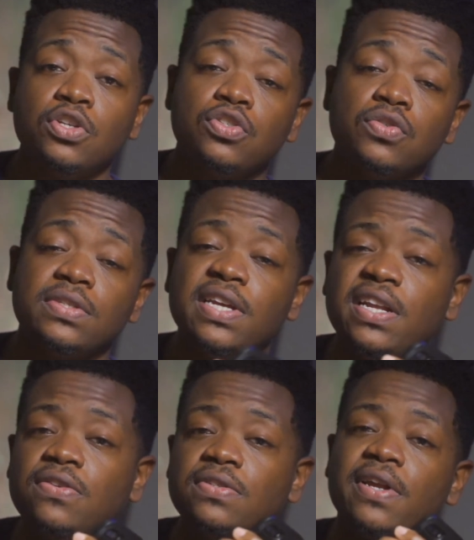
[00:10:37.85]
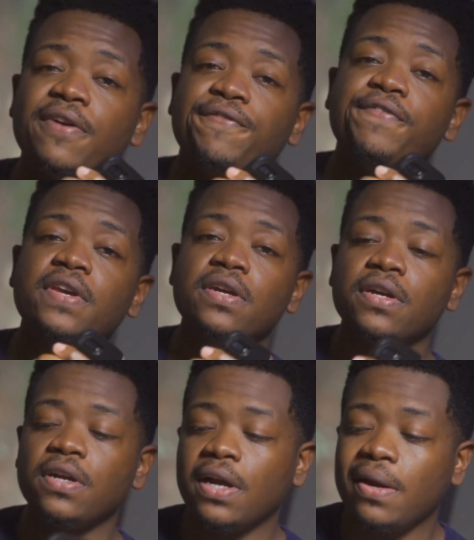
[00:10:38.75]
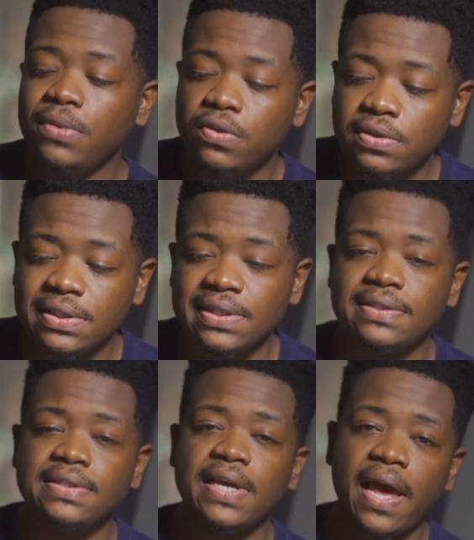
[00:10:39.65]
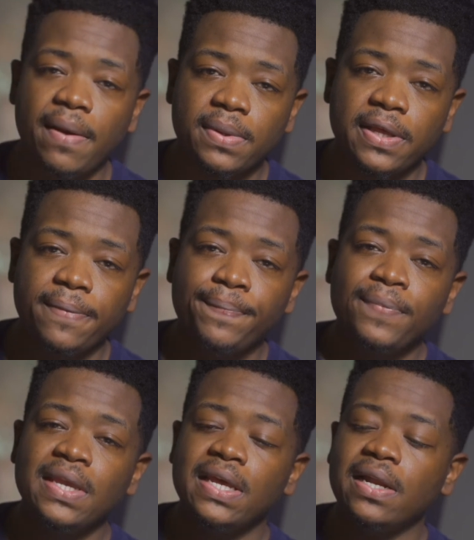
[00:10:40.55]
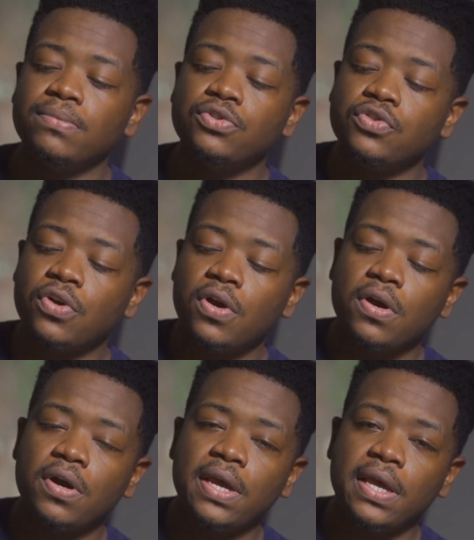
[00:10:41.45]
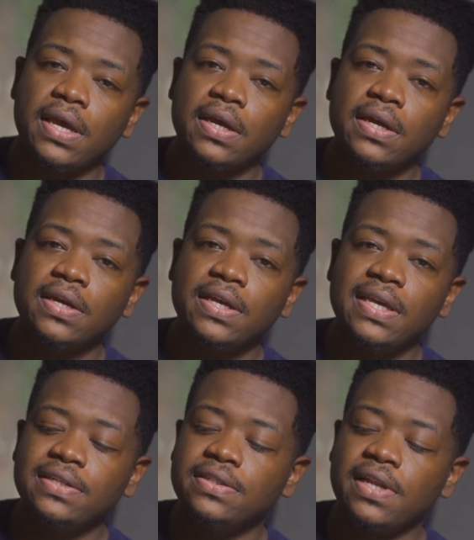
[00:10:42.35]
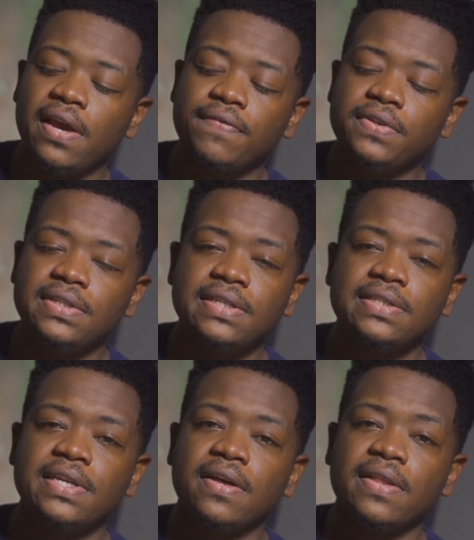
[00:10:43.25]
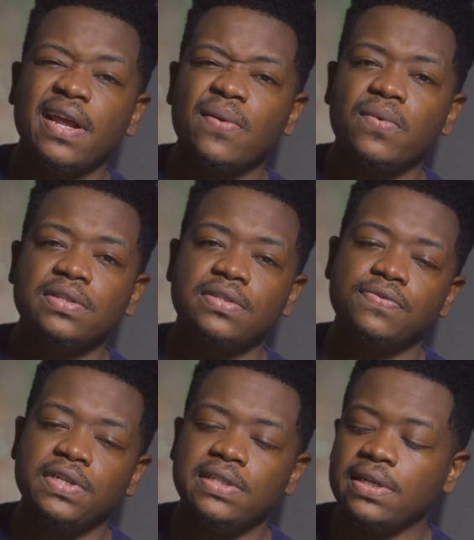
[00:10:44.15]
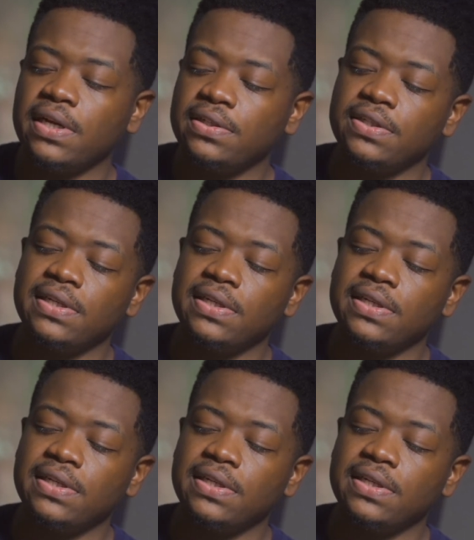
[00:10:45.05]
So instead of using our finger, I'm using this tablet and I'm drawing each and every detail that I want to retouch.